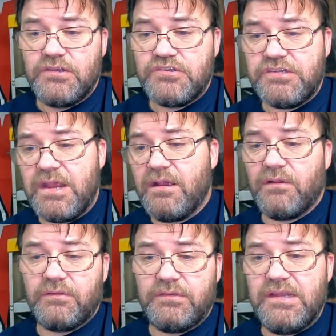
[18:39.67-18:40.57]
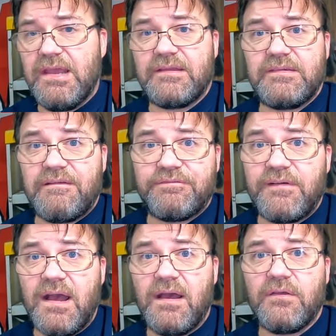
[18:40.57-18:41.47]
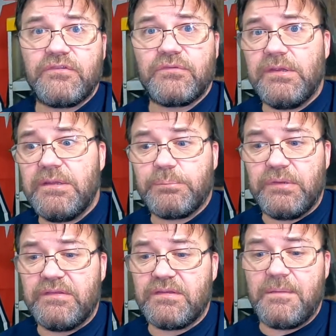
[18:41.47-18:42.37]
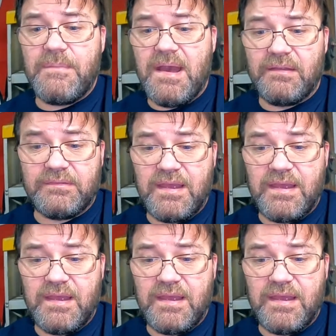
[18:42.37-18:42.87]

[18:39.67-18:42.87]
share DXF files, 3D print something out,